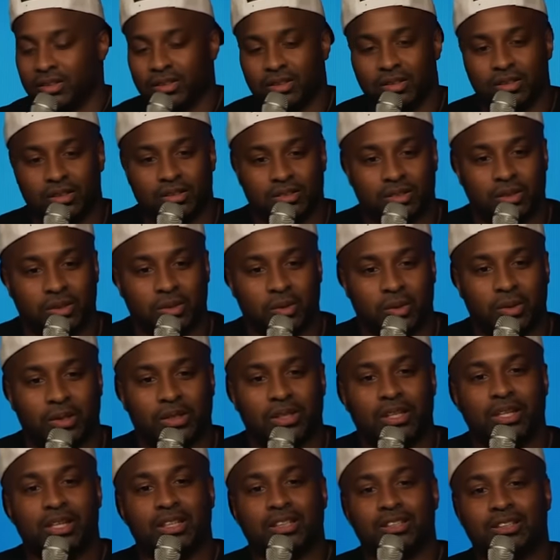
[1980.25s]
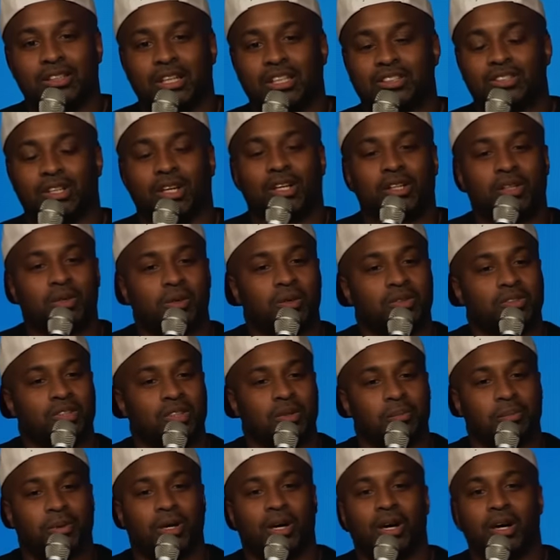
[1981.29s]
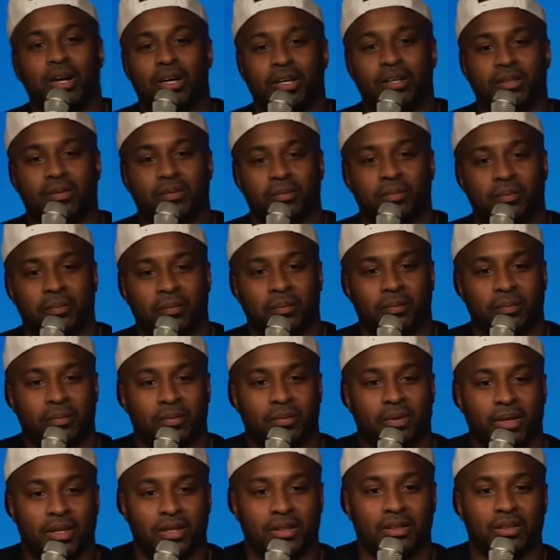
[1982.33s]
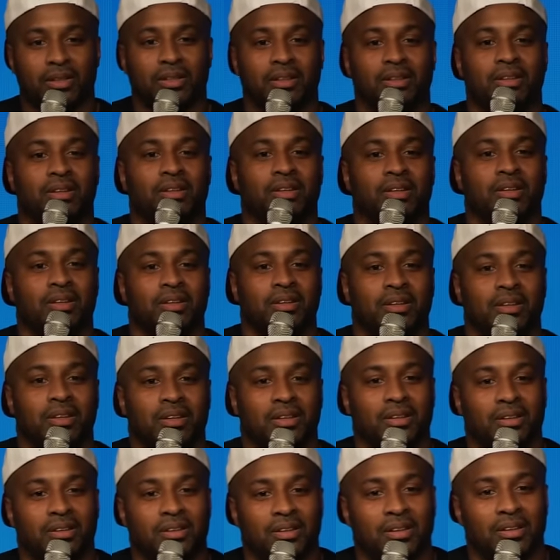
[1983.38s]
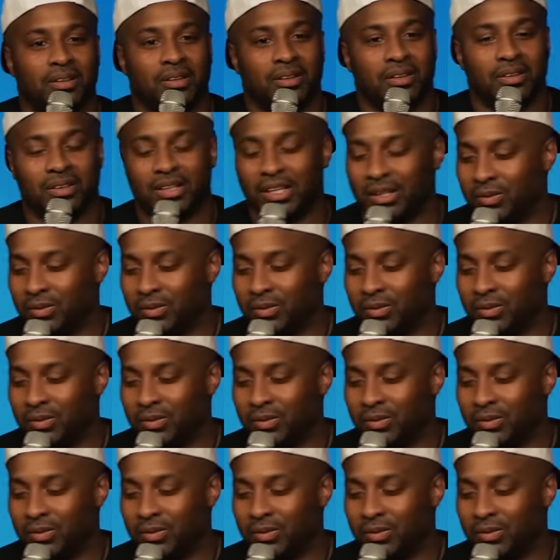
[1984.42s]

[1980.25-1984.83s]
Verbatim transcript: So during lunch, I started going to the bar, right? Getting